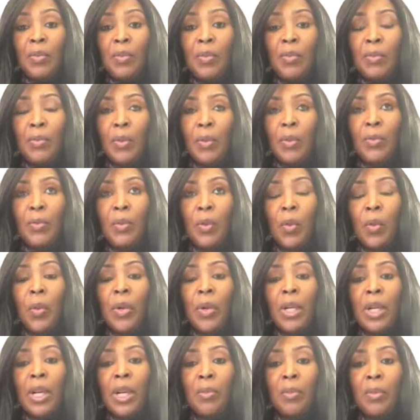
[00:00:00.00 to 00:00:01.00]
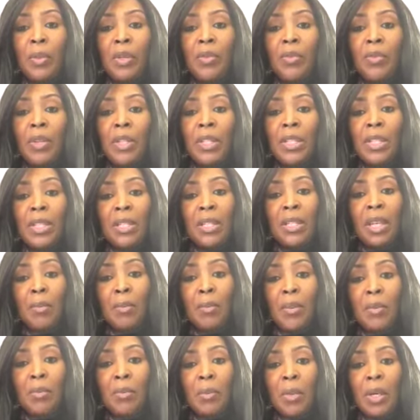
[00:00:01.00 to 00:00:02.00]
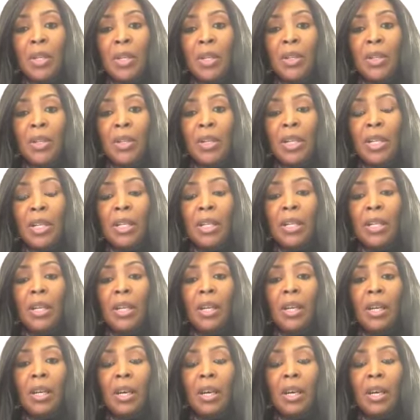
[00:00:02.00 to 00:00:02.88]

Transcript: with growing up with a disabled mother and